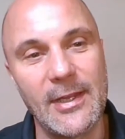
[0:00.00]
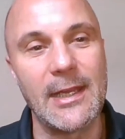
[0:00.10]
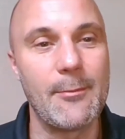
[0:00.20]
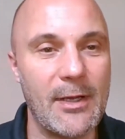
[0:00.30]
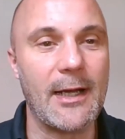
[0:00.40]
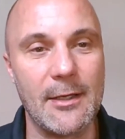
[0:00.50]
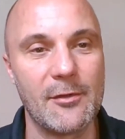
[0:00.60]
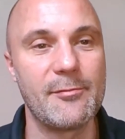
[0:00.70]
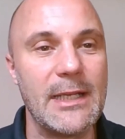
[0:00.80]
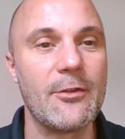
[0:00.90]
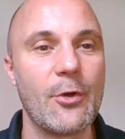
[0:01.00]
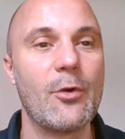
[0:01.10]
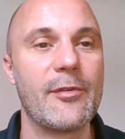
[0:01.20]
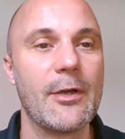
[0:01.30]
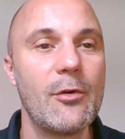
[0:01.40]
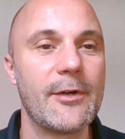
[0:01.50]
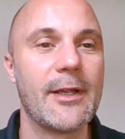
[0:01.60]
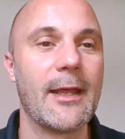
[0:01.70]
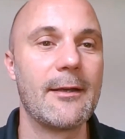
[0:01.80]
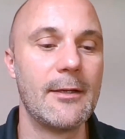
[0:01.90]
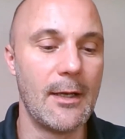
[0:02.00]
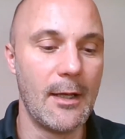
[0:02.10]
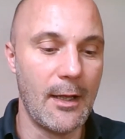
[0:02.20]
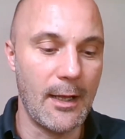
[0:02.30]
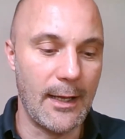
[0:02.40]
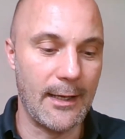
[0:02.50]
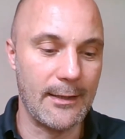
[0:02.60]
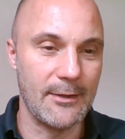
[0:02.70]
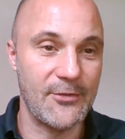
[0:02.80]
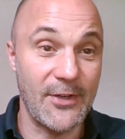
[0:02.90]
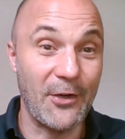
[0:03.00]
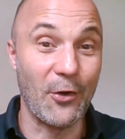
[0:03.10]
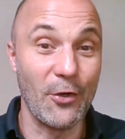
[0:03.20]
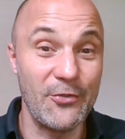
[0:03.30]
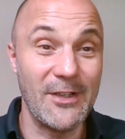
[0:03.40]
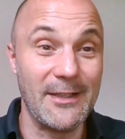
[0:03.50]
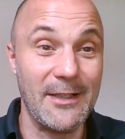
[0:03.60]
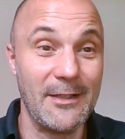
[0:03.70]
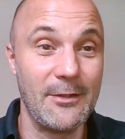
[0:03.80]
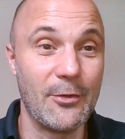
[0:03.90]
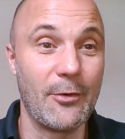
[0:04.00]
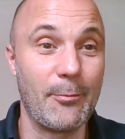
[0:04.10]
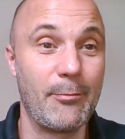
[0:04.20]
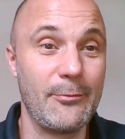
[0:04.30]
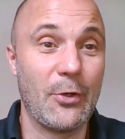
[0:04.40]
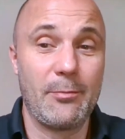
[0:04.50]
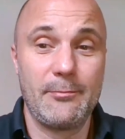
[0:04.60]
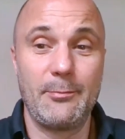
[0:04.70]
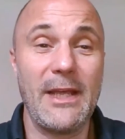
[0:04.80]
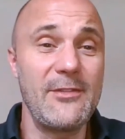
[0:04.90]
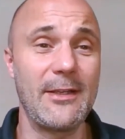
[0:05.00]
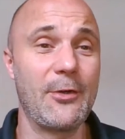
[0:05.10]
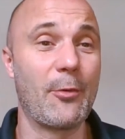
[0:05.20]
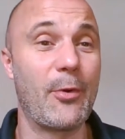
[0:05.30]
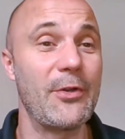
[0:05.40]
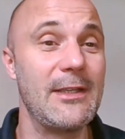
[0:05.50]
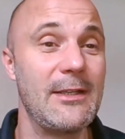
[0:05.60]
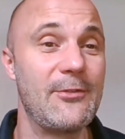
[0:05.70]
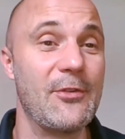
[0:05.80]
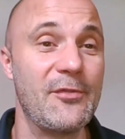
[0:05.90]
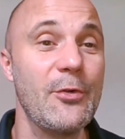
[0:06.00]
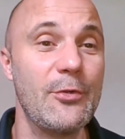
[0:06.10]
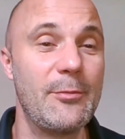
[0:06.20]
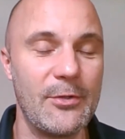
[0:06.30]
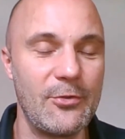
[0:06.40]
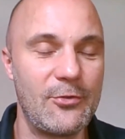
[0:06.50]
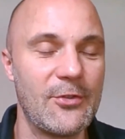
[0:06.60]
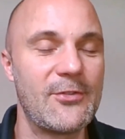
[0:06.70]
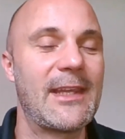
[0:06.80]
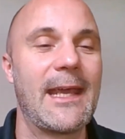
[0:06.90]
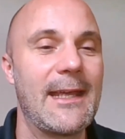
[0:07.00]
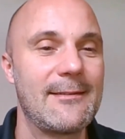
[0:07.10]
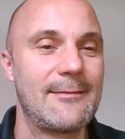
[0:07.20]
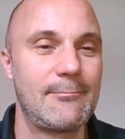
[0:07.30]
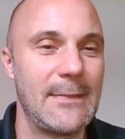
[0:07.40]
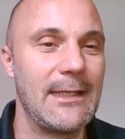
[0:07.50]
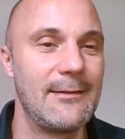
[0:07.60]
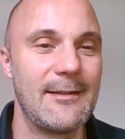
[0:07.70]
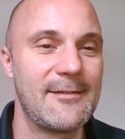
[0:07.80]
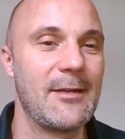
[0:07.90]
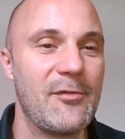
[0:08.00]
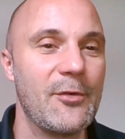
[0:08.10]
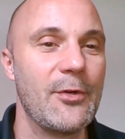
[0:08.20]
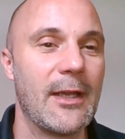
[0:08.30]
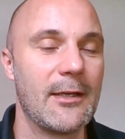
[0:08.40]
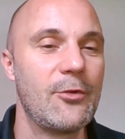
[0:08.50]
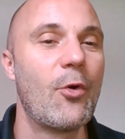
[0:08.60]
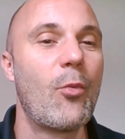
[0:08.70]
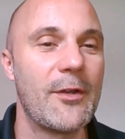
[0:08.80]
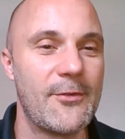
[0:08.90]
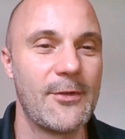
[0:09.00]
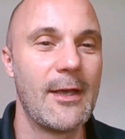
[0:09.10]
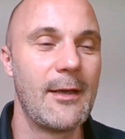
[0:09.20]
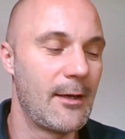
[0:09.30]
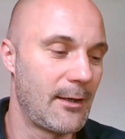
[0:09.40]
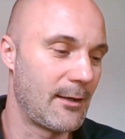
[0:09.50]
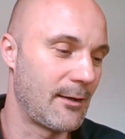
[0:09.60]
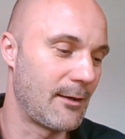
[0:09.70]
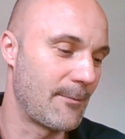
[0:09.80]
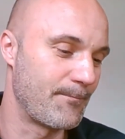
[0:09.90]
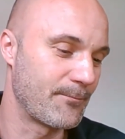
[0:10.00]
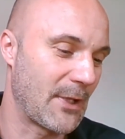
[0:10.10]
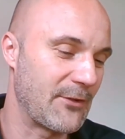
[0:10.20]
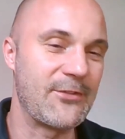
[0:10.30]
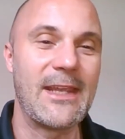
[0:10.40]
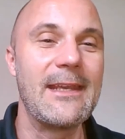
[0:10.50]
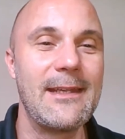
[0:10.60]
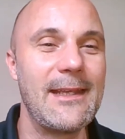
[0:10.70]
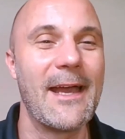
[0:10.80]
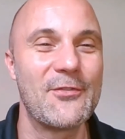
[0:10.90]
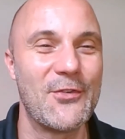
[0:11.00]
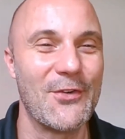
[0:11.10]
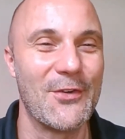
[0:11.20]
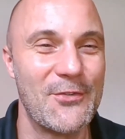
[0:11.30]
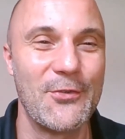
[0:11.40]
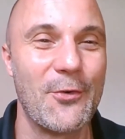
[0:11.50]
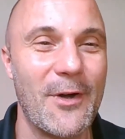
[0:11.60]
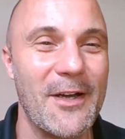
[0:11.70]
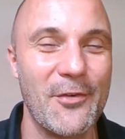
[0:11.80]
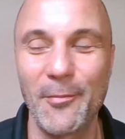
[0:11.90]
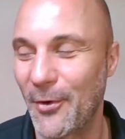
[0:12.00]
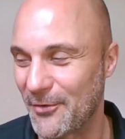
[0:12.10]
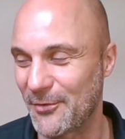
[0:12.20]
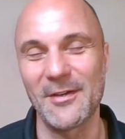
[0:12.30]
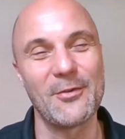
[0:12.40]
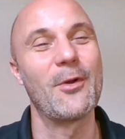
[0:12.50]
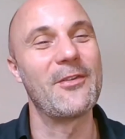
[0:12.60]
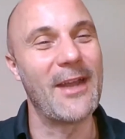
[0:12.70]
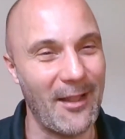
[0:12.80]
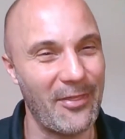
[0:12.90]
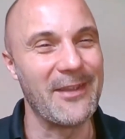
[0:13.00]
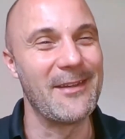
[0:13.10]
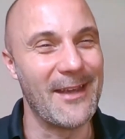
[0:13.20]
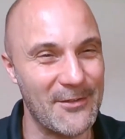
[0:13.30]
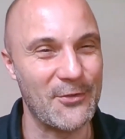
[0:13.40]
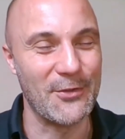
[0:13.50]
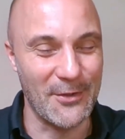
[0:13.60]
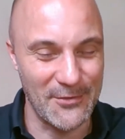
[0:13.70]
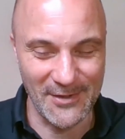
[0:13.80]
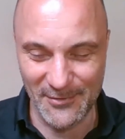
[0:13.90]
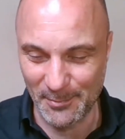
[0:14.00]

same kind of meals over and over again. And psychologically, basically your body needs the food, but you just can't eat the same food again. You don't want skinny astronauts to arrive on Mars, right? You want healthy astronauts in